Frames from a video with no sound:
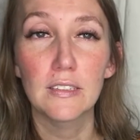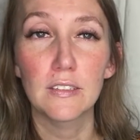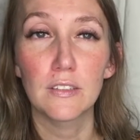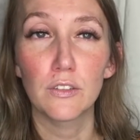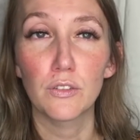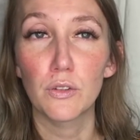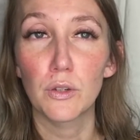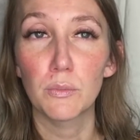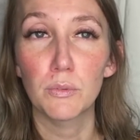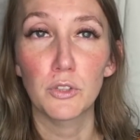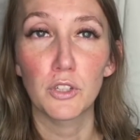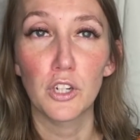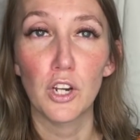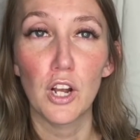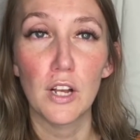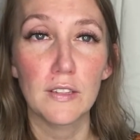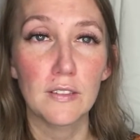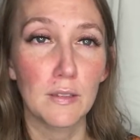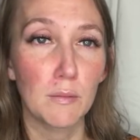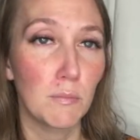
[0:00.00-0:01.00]
to Scripture
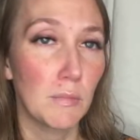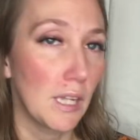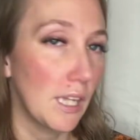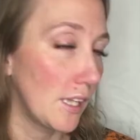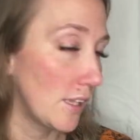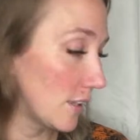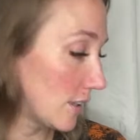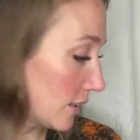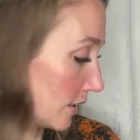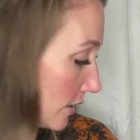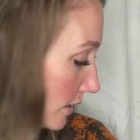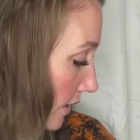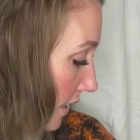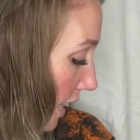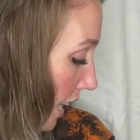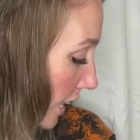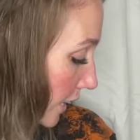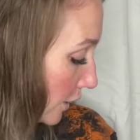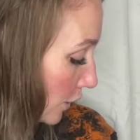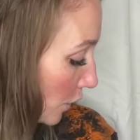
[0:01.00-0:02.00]
awesomely.
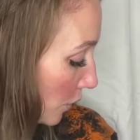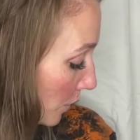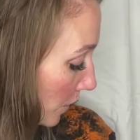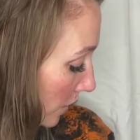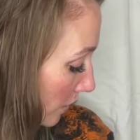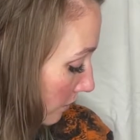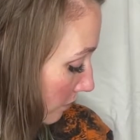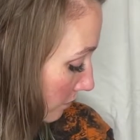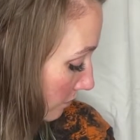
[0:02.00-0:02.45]
Hi, Koa.